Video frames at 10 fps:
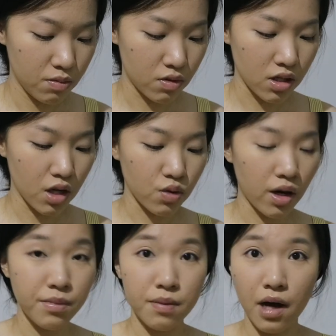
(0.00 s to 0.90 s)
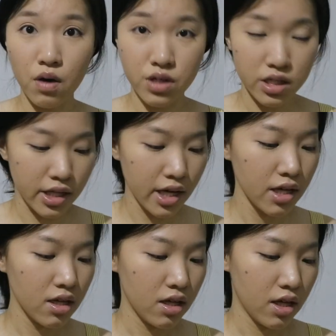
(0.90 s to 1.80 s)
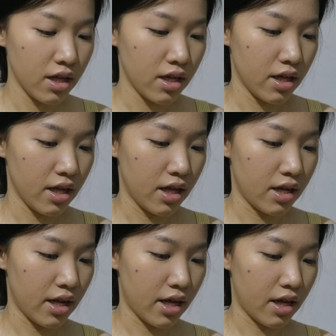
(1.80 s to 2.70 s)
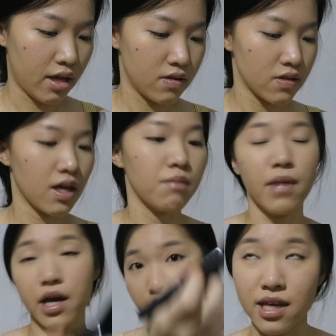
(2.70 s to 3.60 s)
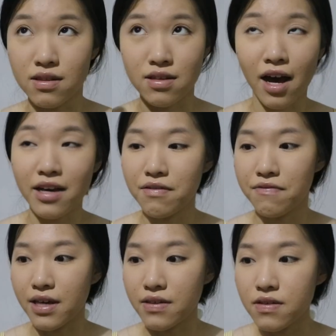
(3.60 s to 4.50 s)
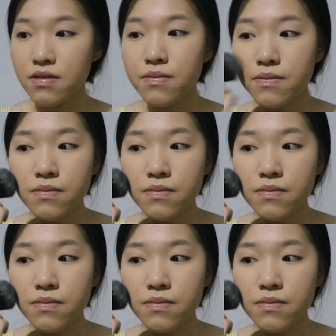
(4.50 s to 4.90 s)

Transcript: Terus aku ambil powdernya. And then set my entire face.